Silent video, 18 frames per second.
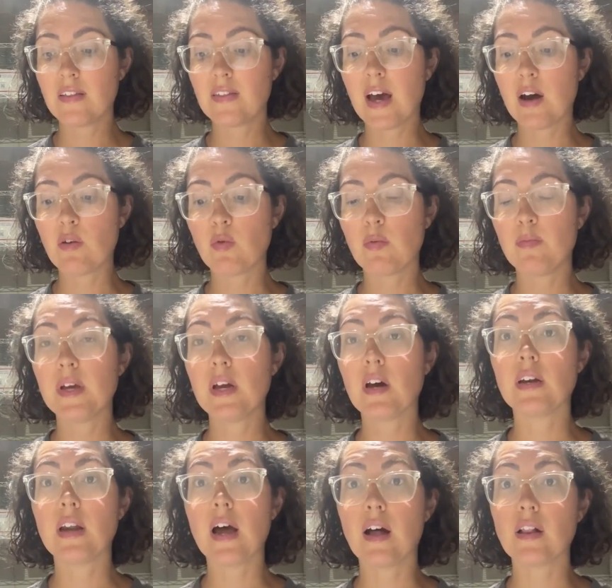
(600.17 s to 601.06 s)
That will be
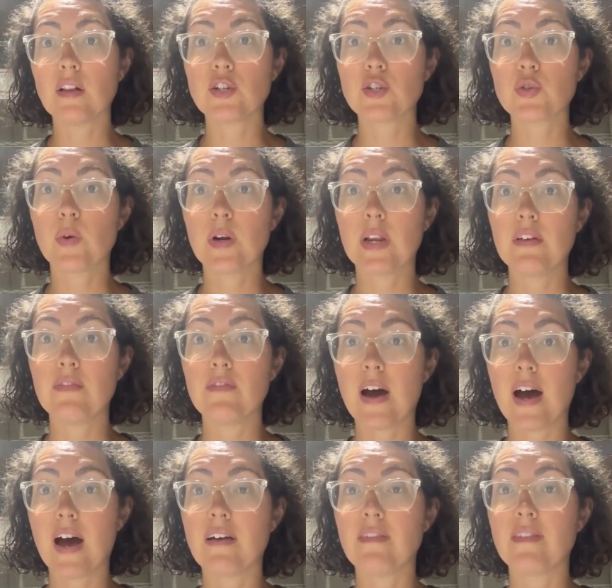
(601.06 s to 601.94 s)

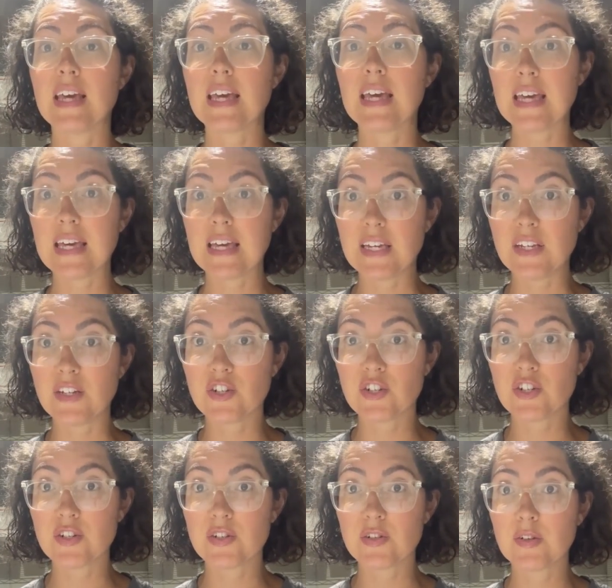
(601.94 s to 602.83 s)
$1.25
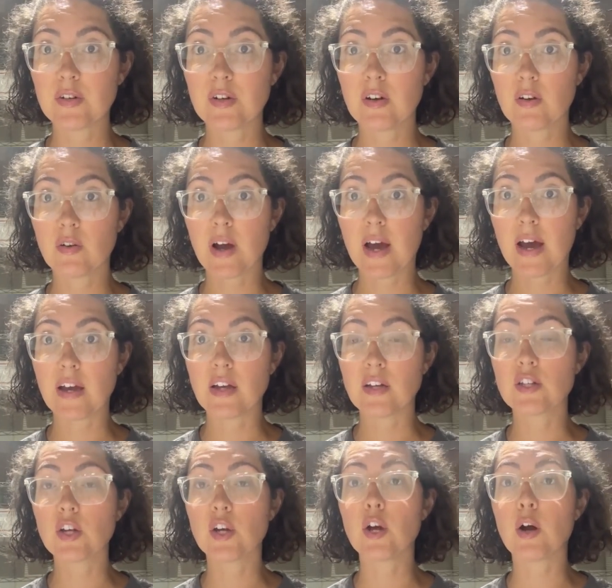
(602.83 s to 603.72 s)
each. Okay,
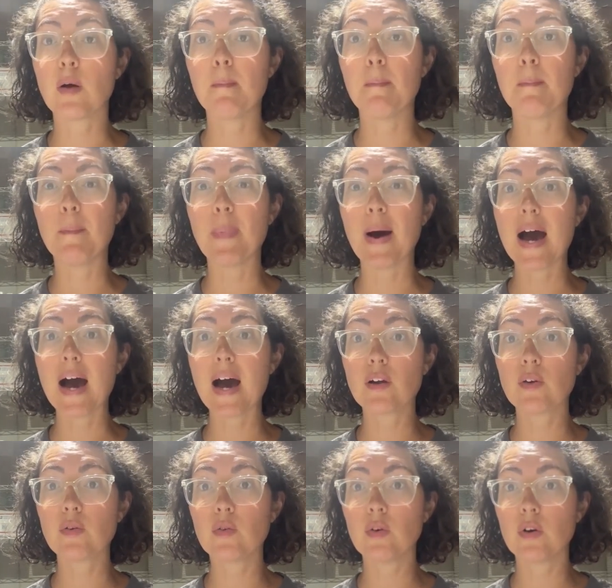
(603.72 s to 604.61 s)
so your
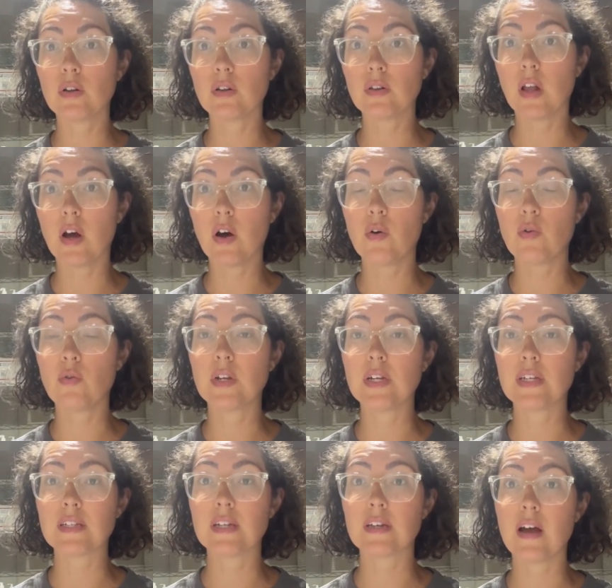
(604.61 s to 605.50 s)
bottle alone
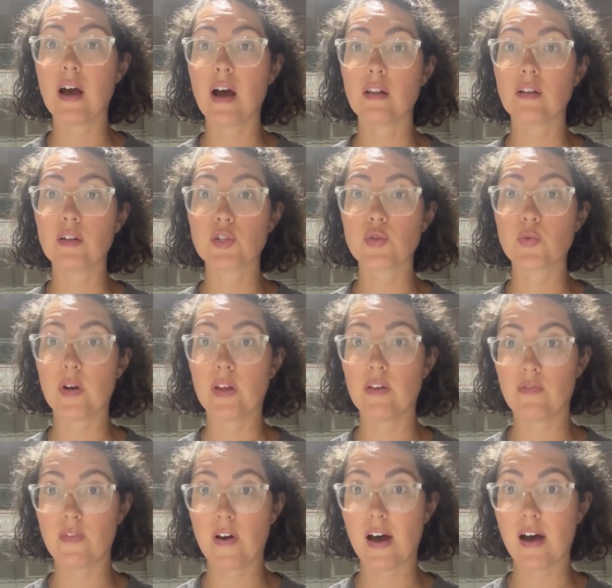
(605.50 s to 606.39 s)
is
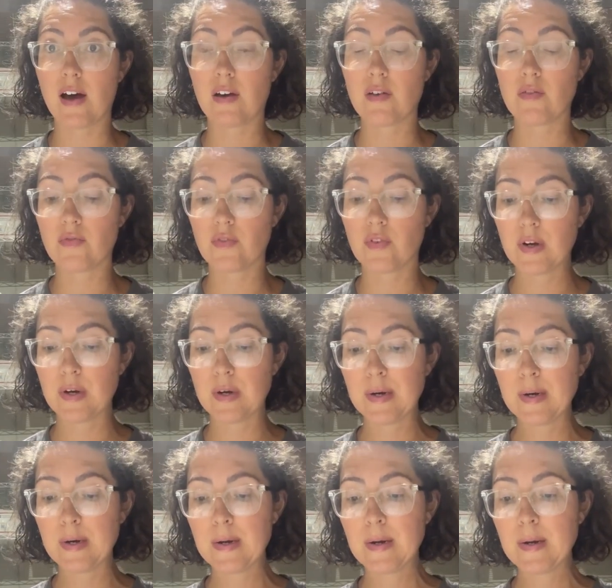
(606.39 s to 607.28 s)
$1.25.
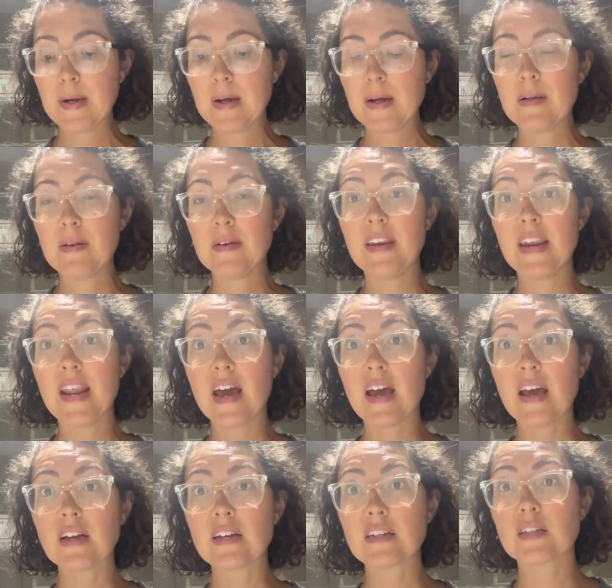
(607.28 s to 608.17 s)

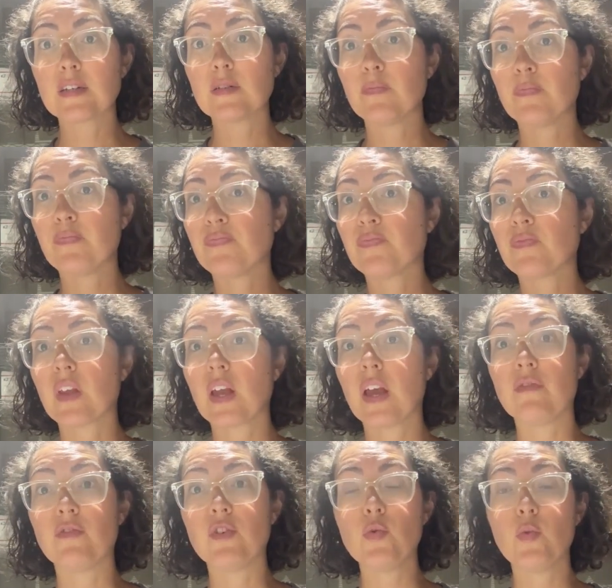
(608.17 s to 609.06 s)
Next,
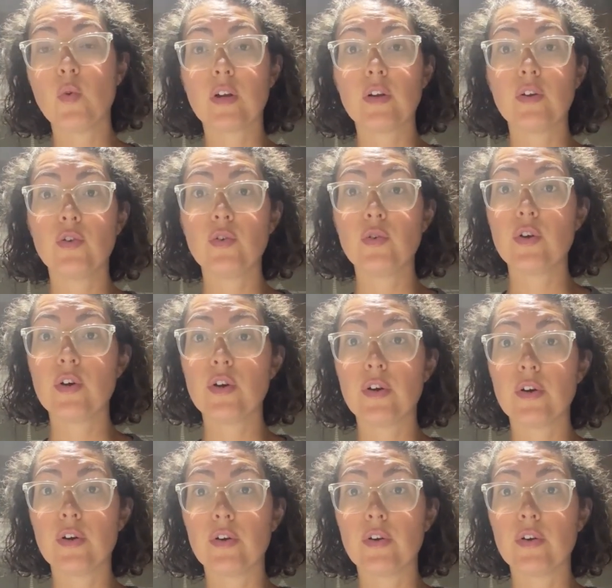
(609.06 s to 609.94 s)
if you want to do
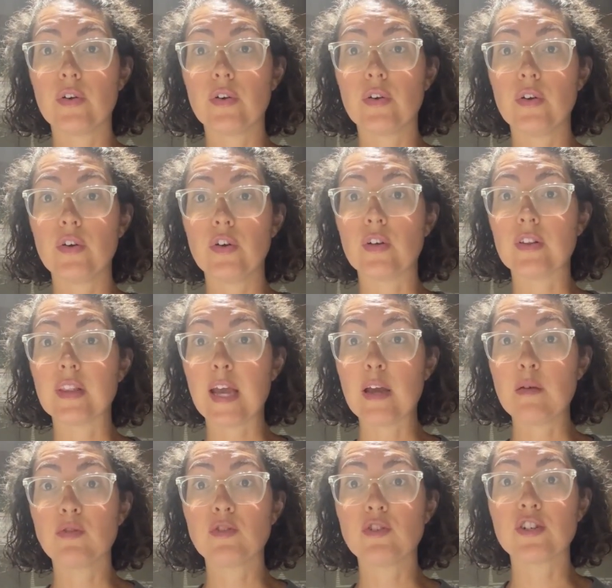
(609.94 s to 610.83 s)
your
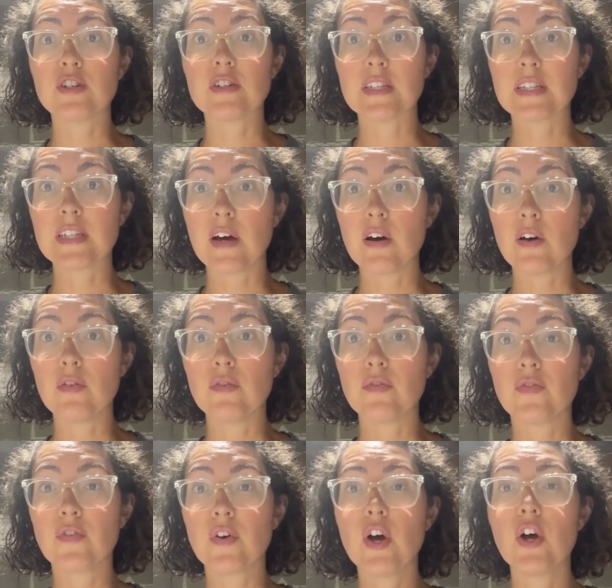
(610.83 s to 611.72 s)
labels
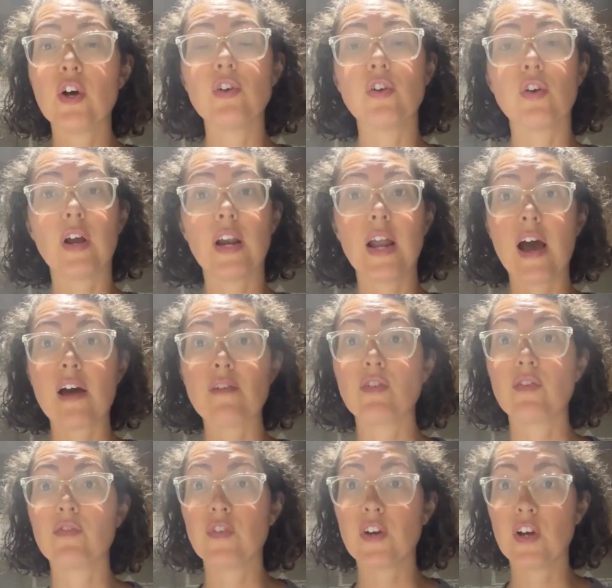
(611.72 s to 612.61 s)
yourself, you're going to have
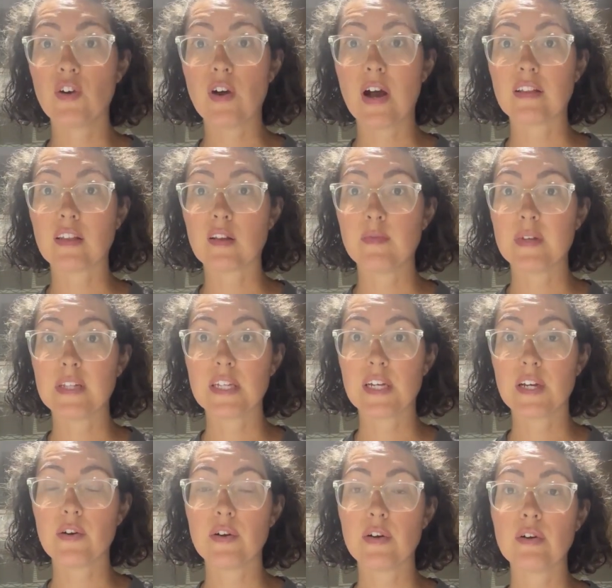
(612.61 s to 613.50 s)
to figure out the
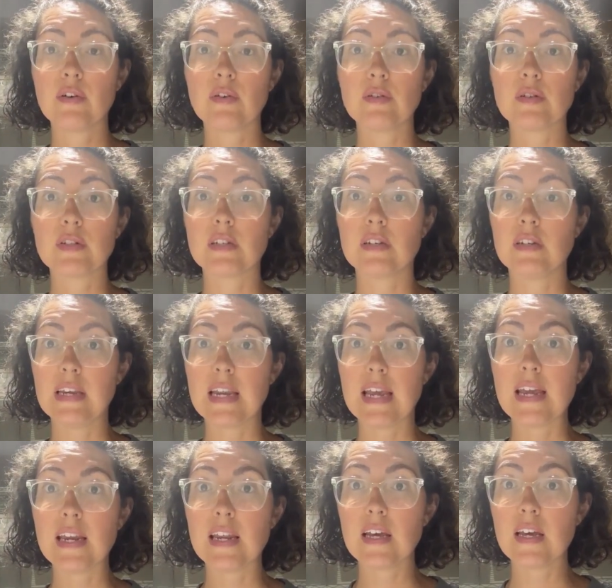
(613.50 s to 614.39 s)
materials
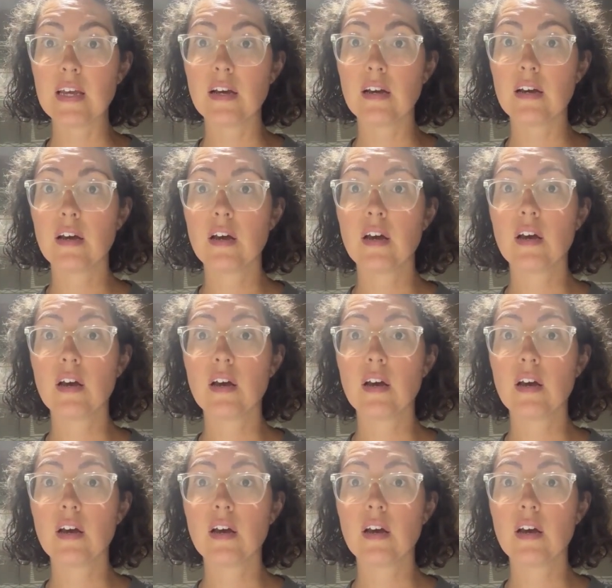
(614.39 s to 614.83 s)
needed,